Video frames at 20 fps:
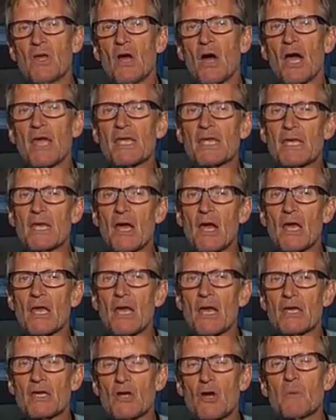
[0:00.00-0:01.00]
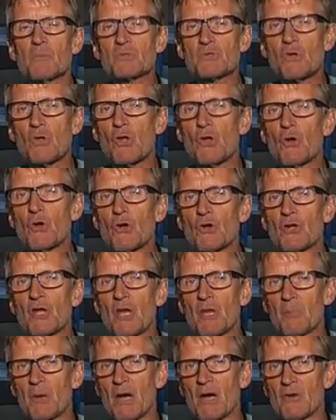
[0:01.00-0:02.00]
I come to learn
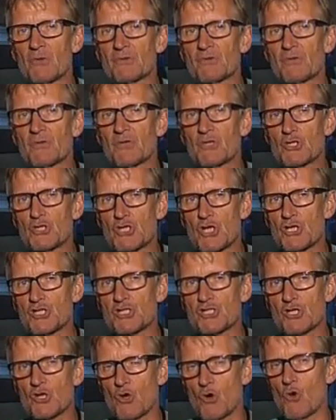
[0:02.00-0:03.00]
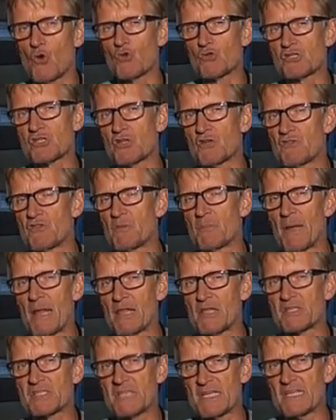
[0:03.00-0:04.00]
about the just cause of the
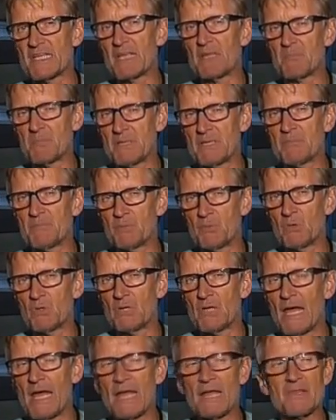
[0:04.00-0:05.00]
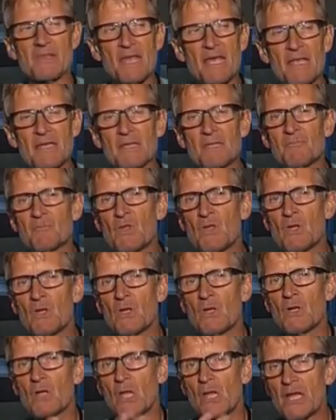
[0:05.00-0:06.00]
Palestinian people. And then
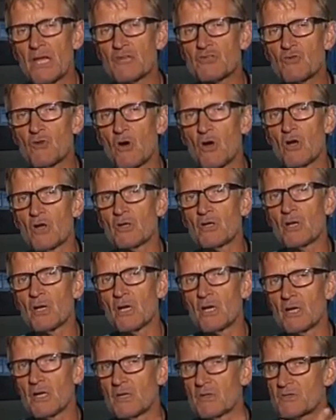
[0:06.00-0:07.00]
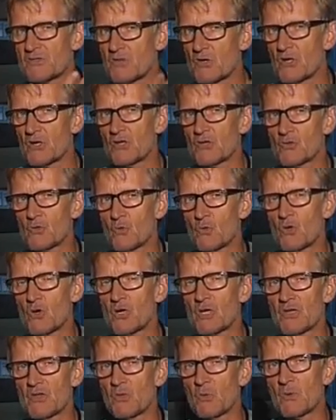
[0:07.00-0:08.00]
later on I started to
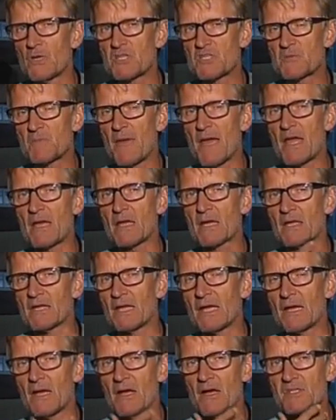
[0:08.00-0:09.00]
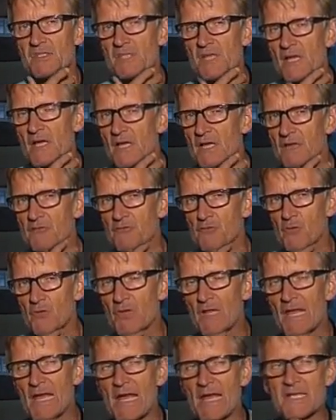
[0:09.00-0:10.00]
work in the West Bank and in Gaza, and for the
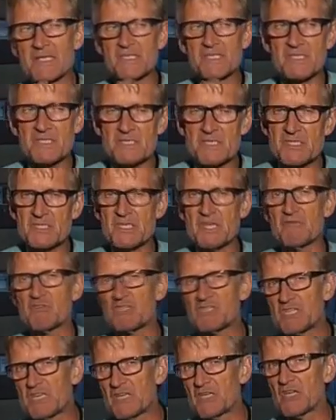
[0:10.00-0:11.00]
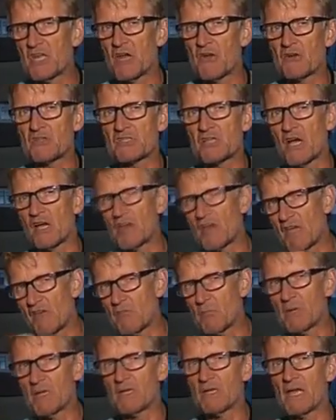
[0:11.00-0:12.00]
last 17 years I
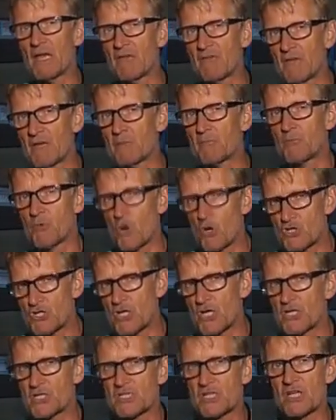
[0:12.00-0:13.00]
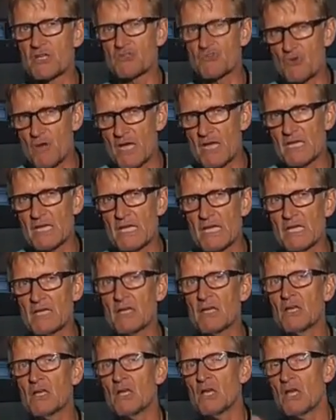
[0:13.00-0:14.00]
have been having projects and training
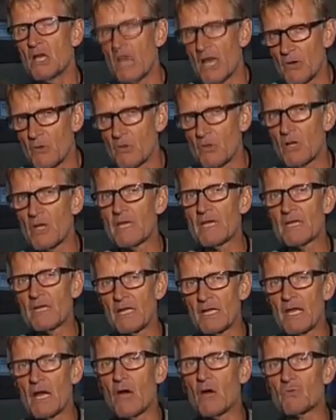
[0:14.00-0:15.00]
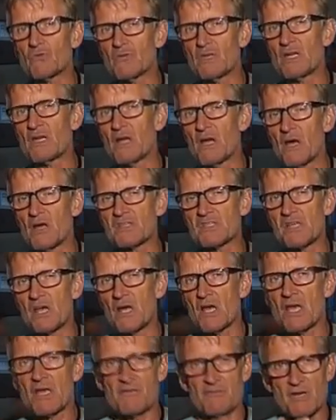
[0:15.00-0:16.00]
and in and out in
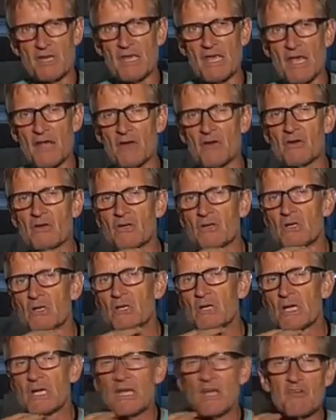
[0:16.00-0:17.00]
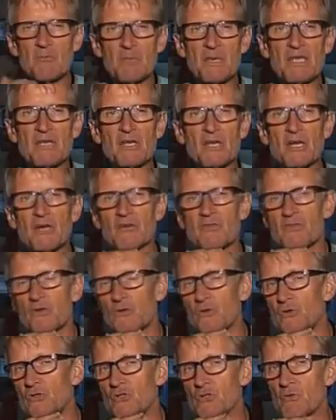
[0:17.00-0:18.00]
Gaza every year. And I've been here
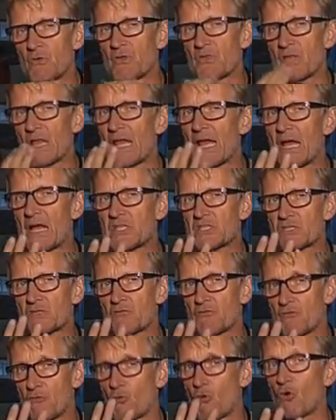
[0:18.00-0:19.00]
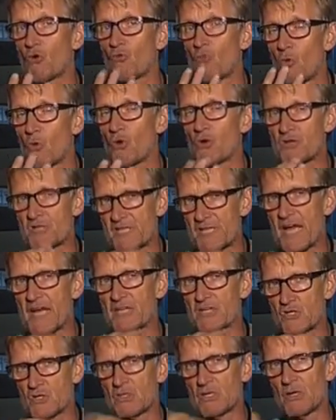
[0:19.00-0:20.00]
during the last 4 wars,
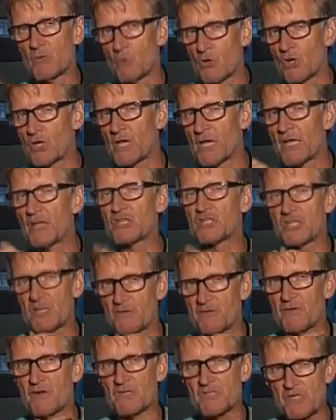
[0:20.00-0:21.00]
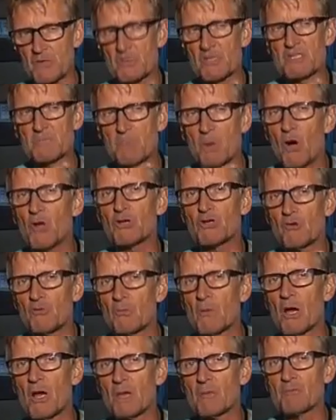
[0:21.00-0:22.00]
actually, working in Shifa. So it's part of
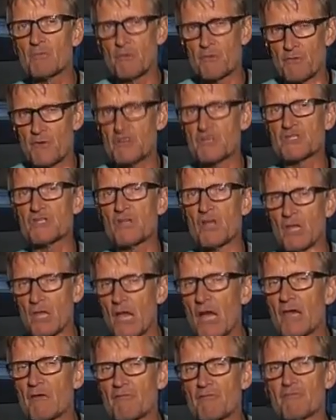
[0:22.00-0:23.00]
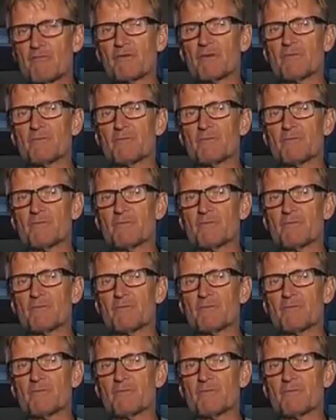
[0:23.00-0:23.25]
my professional life.